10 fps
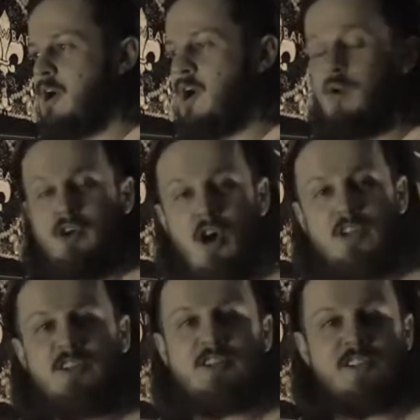We
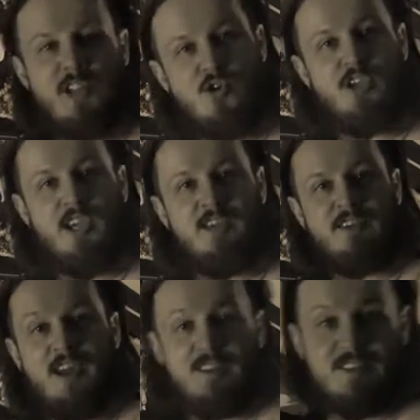called it the Slowkey,
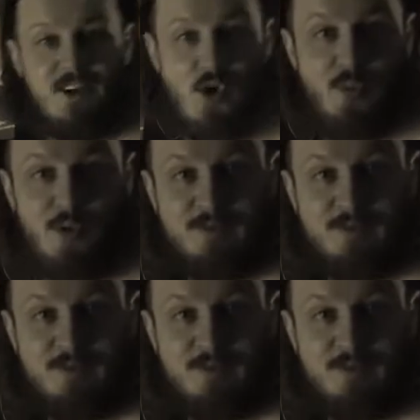and it's dope.